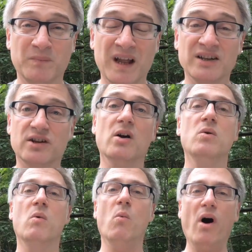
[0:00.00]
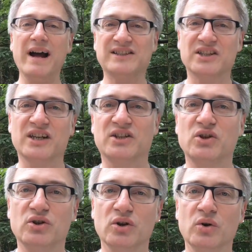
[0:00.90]
So what I suggest you
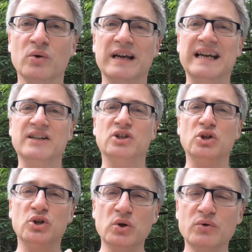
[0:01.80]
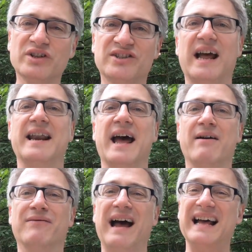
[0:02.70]
do is use the
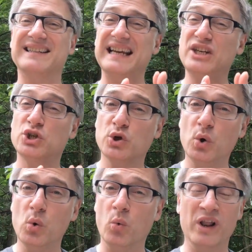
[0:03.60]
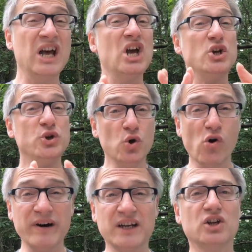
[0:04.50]
SatNav as a tool.
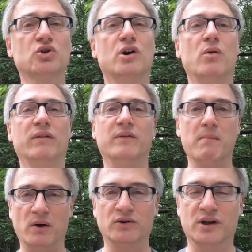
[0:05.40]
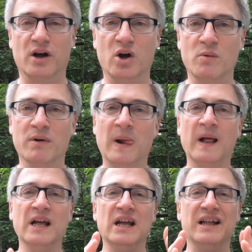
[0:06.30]
You're in control of the motorhome,
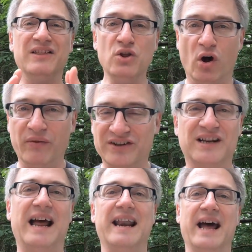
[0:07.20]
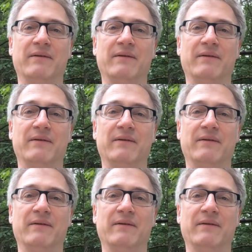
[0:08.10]
not the SatNav.